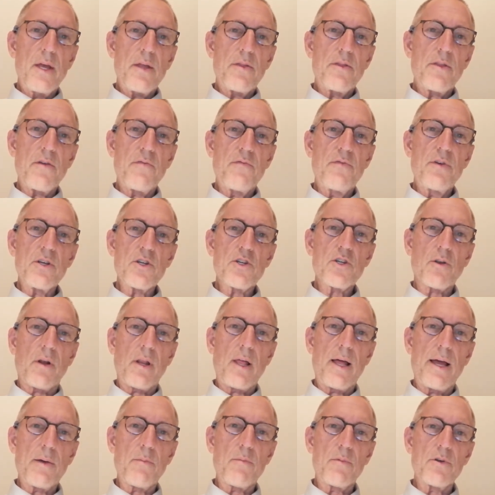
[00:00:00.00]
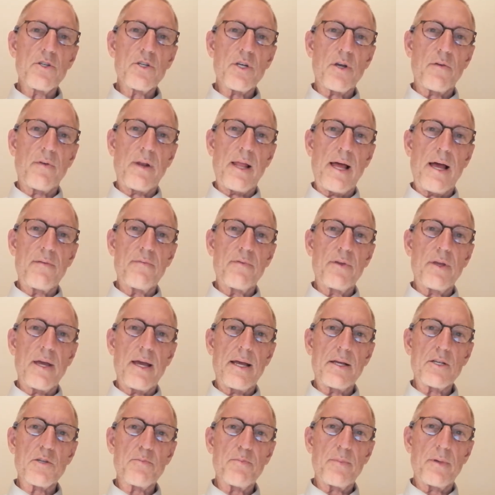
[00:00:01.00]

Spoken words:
The official language of Latvia has